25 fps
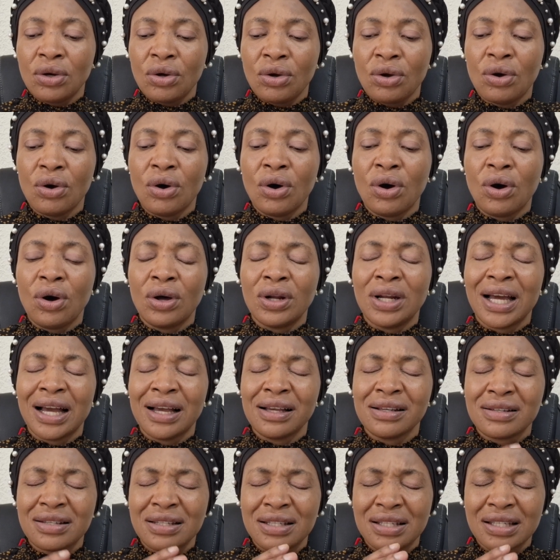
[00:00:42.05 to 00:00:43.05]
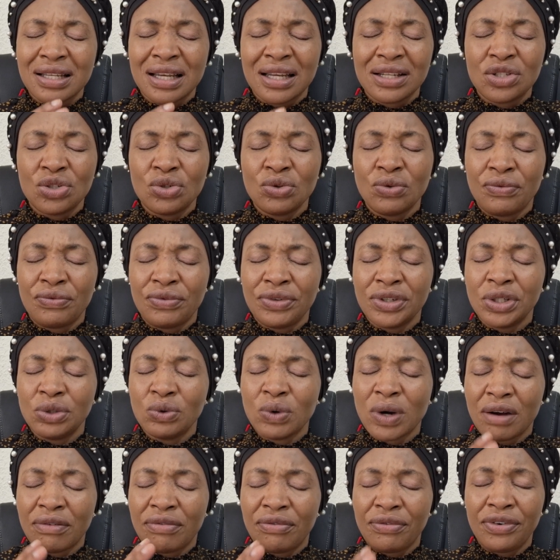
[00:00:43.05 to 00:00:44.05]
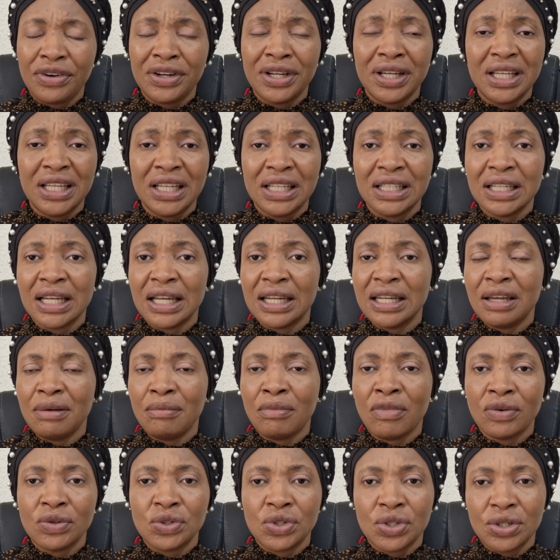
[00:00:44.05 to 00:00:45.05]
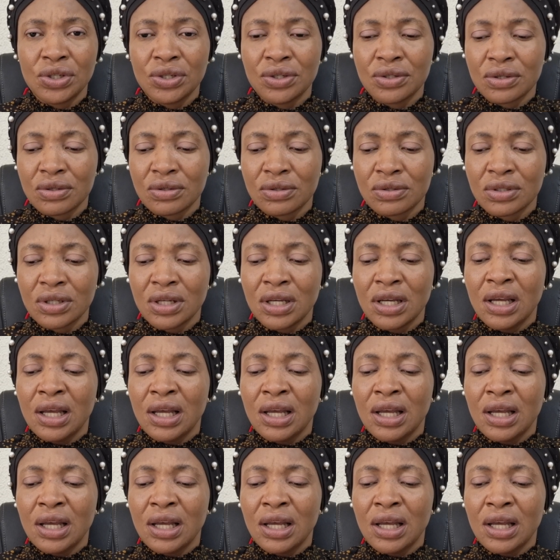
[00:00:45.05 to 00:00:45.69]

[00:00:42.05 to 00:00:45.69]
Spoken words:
God has set you free. You are free in the name of Jesus.